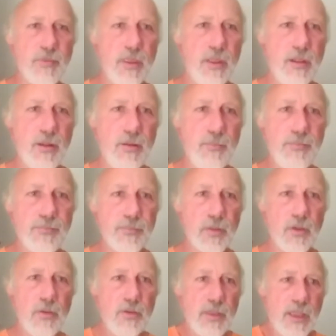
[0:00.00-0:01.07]
You know,
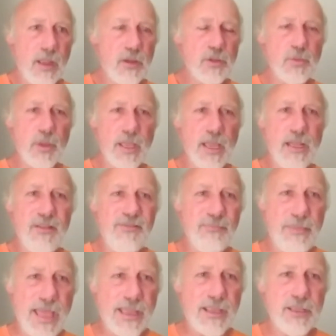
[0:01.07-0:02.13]
who cares what kind
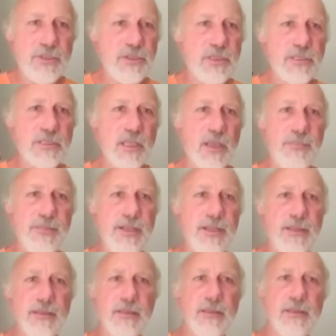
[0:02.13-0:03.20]
of package it's coming
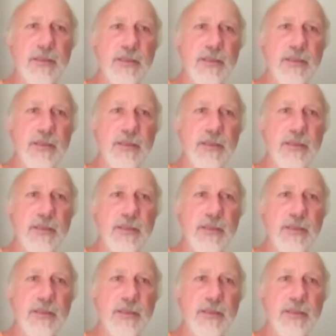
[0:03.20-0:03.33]
in?